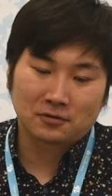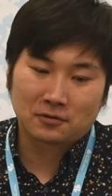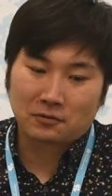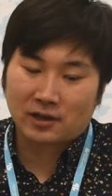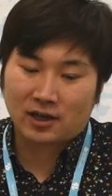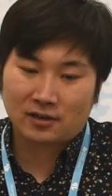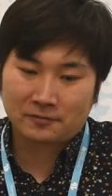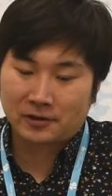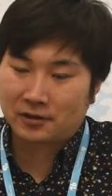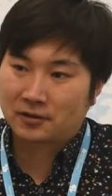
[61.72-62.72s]
all we
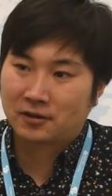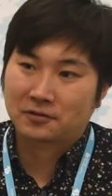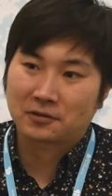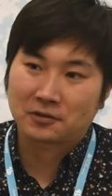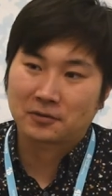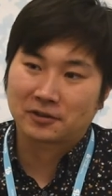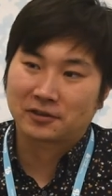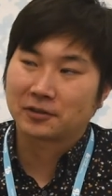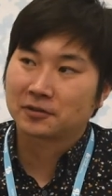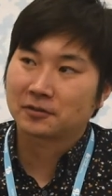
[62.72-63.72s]
have is historical
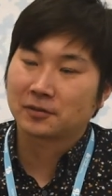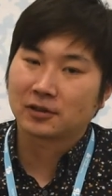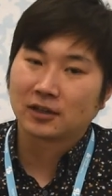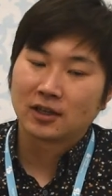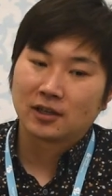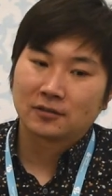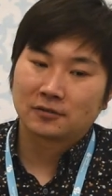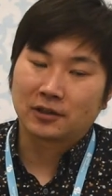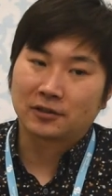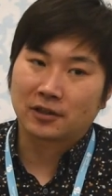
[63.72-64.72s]
materials, but
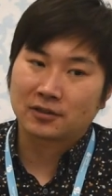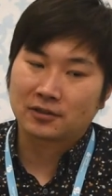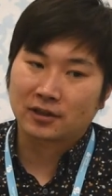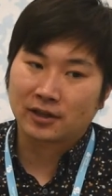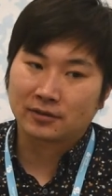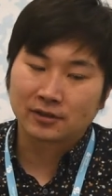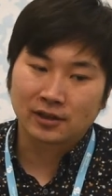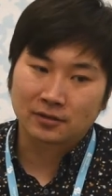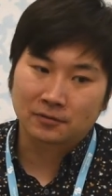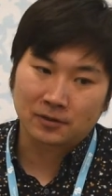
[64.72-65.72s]
for other cases, I
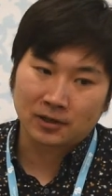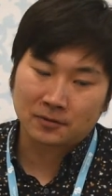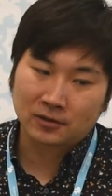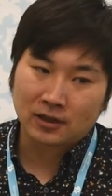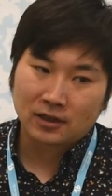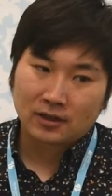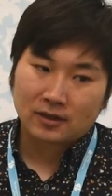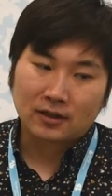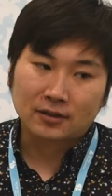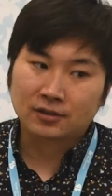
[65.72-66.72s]
yeah, sometimes
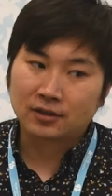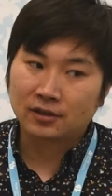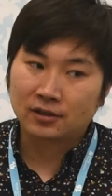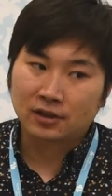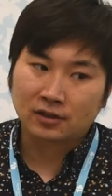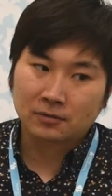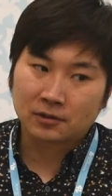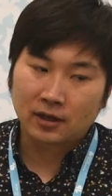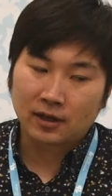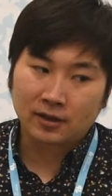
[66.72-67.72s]
uh, see native
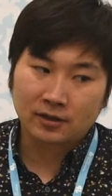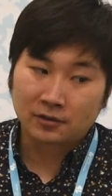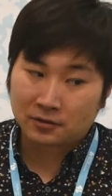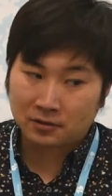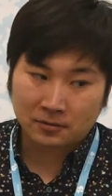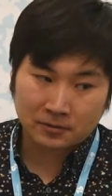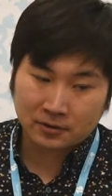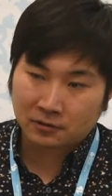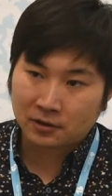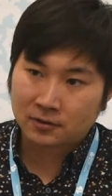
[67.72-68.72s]
uh, users of
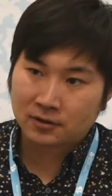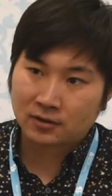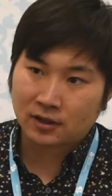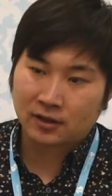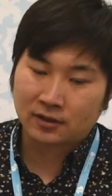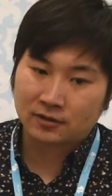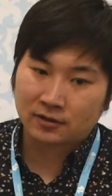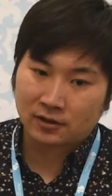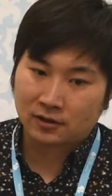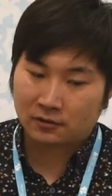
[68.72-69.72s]
scripts and
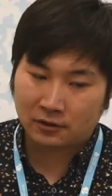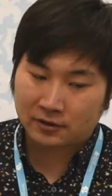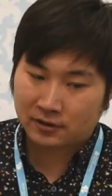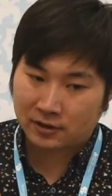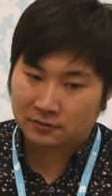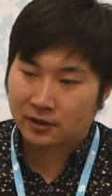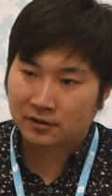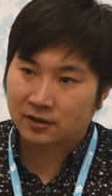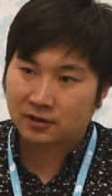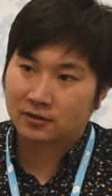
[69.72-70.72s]
um, collect
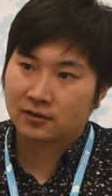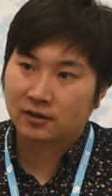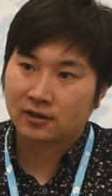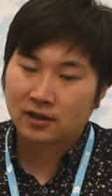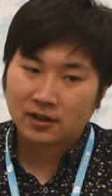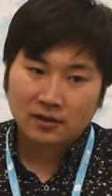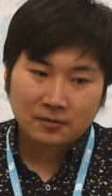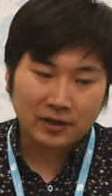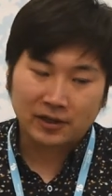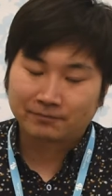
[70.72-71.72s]
handwritings and
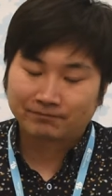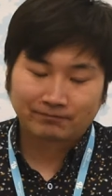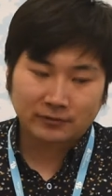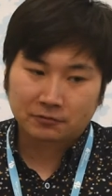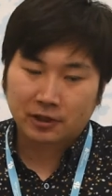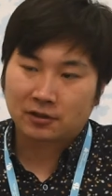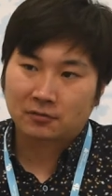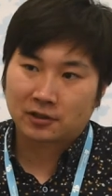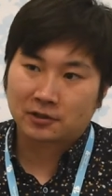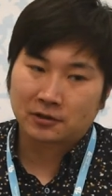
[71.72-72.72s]
by
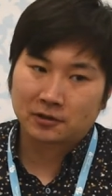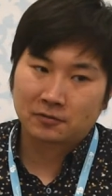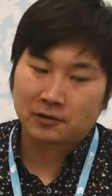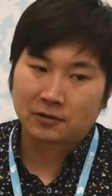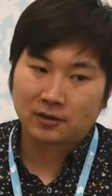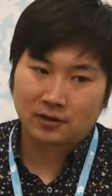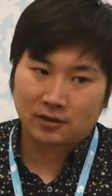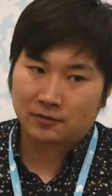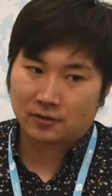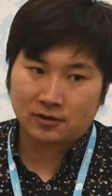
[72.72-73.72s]
writing materials, well,
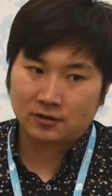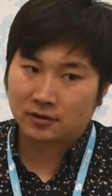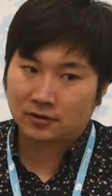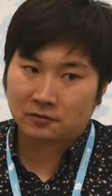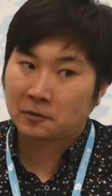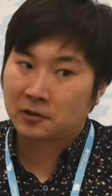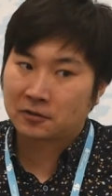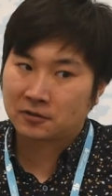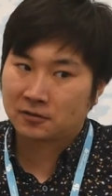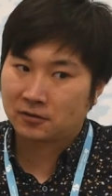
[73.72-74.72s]
if the script
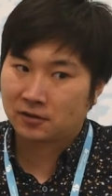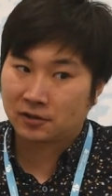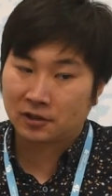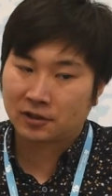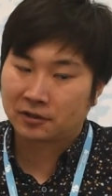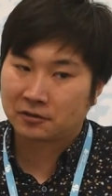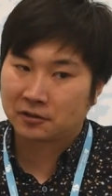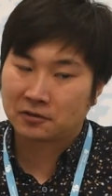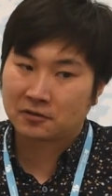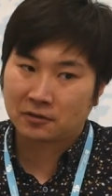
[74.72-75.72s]
is in current
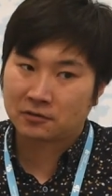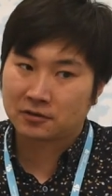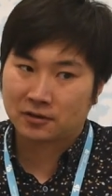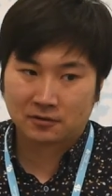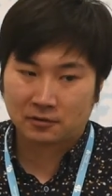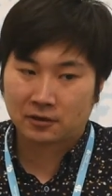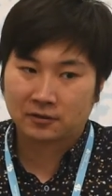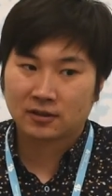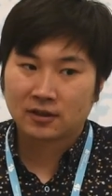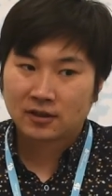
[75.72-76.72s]
use, I would just collect